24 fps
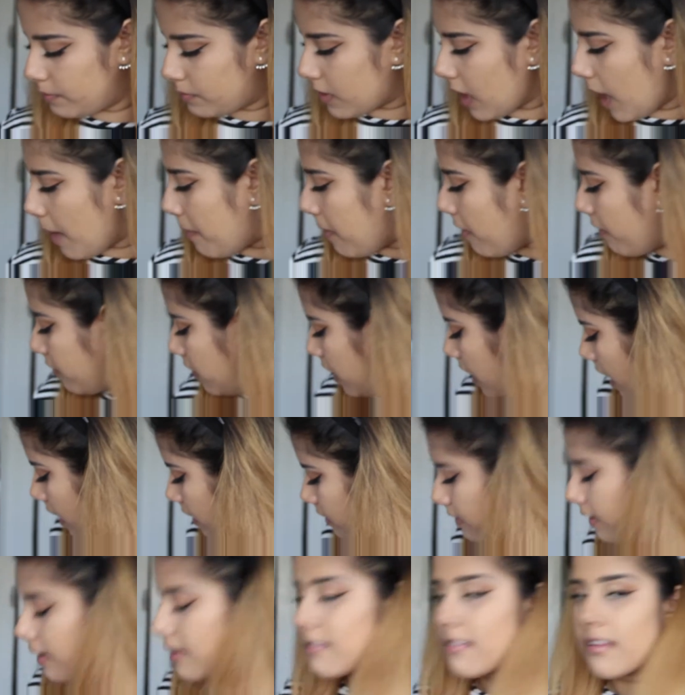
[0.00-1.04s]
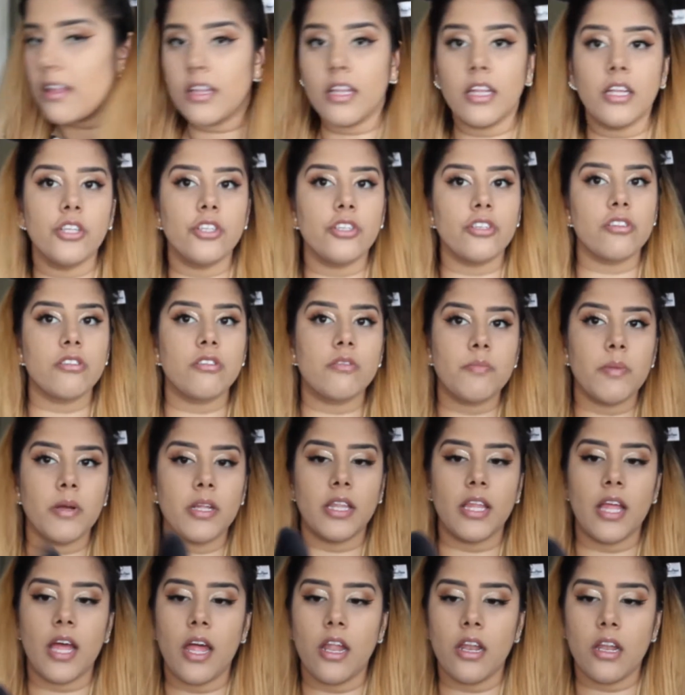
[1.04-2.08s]
tap off the excess, and then just
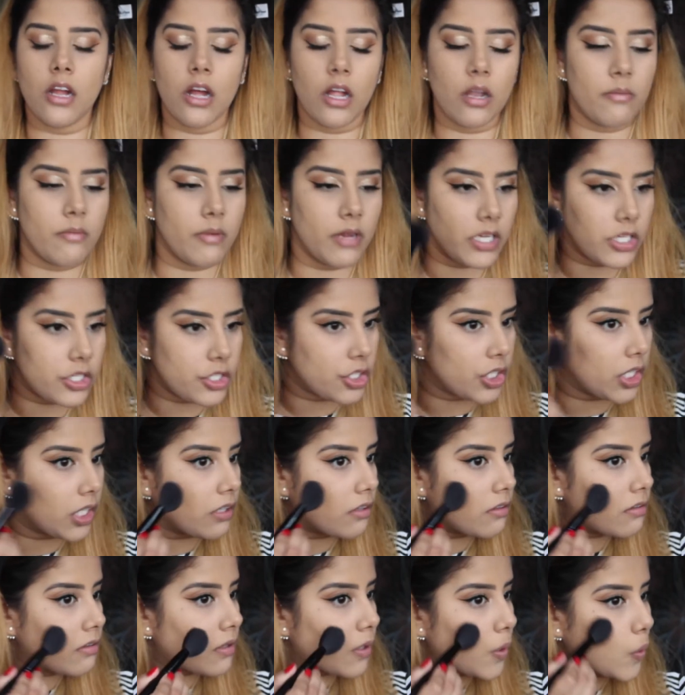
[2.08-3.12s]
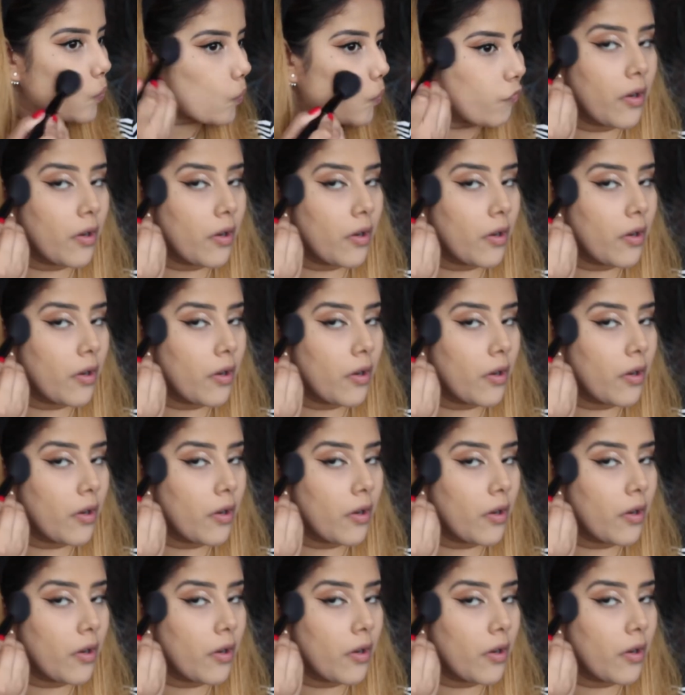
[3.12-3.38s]
put that on my cheeks.